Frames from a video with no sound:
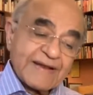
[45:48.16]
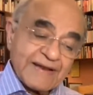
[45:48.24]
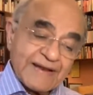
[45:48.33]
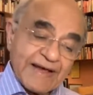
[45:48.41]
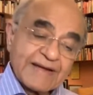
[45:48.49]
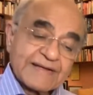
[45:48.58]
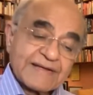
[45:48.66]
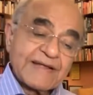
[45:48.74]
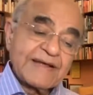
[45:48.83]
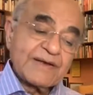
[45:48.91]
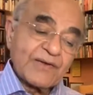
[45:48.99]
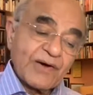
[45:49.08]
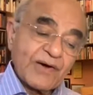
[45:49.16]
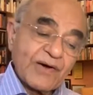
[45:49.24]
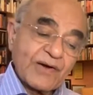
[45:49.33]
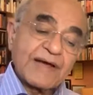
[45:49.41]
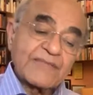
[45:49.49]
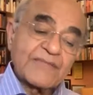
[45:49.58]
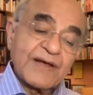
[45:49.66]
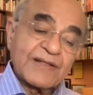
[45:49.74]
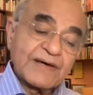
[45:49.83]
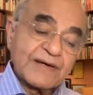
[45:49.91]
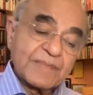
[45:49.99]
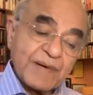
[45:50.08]
Lightly, not like a
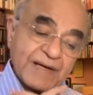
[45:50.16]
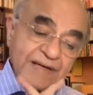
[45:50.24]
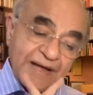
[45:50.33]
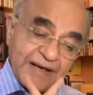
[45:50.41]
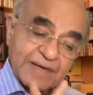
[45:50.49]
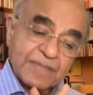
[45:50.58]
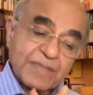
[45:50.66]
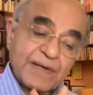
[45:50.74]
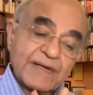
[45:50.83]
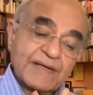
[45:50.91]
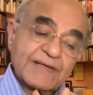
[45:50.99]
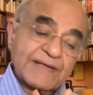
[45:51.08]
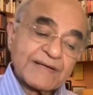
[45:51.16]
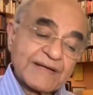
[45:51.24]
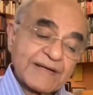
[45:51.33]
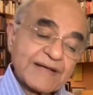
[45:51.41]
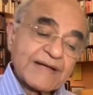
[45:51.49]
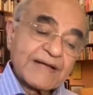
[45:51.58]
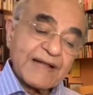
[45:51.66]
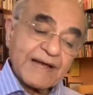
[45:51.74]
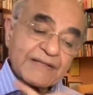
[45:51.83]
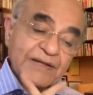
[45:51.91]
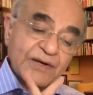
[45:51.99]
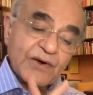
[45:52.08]
feather, but like a bird.
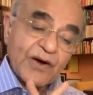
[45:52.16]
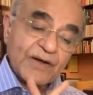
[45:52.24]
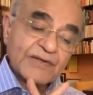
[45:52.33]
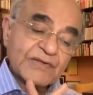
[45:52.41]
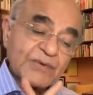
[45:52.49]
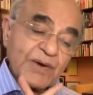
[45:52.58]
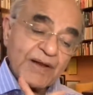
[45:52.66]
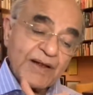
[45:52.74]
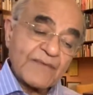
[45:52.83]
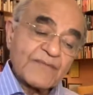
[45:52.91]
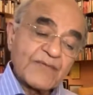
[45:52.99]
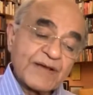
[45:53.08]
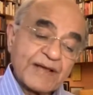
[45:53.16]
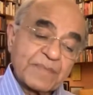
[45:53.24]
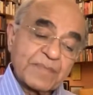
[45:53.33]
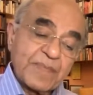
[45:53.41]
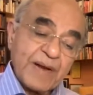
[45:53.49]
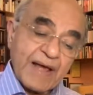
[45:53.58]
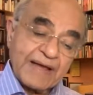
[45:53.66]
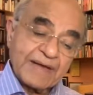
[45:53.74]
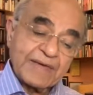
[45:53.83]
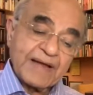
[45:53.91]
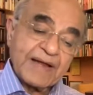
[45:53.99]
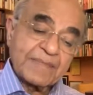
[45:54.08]
Like the gods who are laughing and
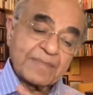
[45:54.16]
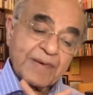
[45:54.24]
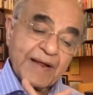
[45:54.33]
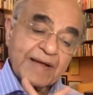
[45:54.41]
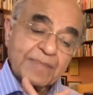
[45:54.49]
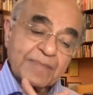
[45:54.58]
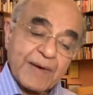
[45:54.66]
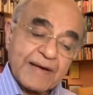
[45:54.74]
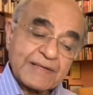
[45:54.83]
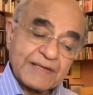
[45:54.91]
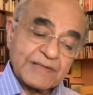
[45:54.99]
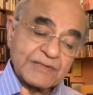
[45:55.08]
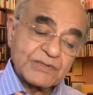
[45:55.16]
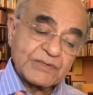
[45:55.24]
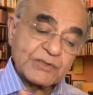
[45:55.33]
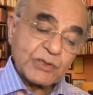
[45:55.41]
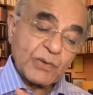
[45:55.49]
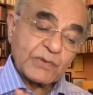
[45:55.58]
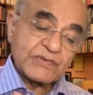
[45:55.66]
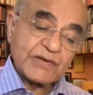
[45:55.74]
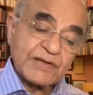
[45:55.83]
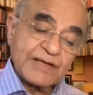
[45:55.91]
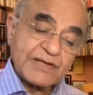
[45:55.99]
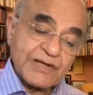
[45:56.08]
playing practical jokes on
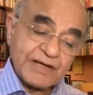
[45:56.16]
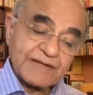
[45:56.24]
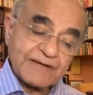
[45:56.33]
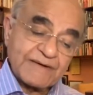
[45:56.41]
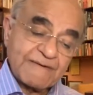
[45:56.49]
each other.